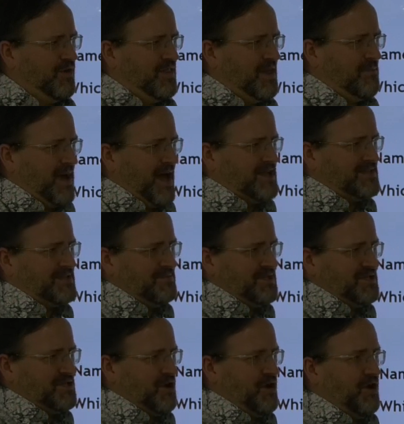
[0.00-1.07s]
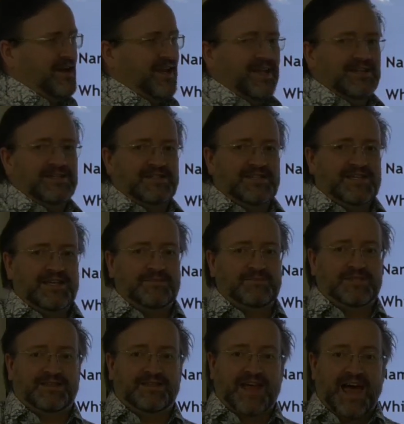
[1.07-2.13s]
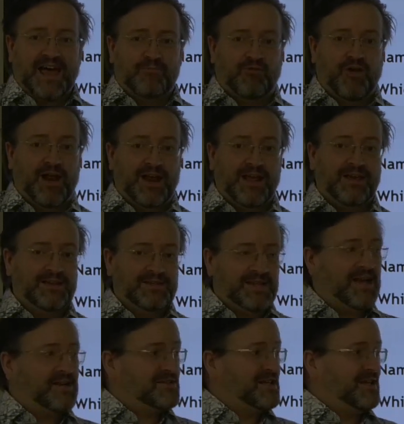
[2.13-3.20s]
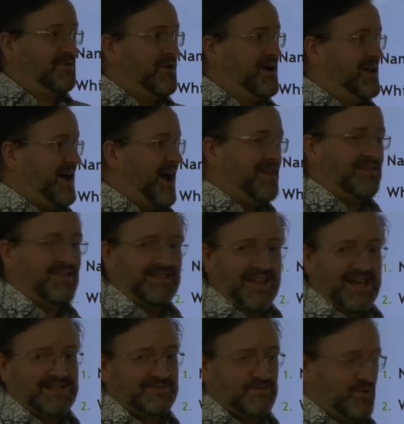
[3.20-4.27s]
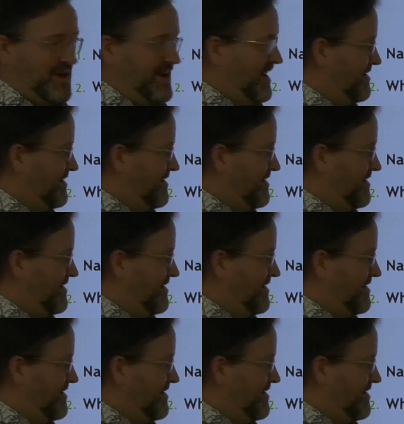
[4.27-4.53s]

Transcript: When they pass the baton in teams. That running is actually I think that's quite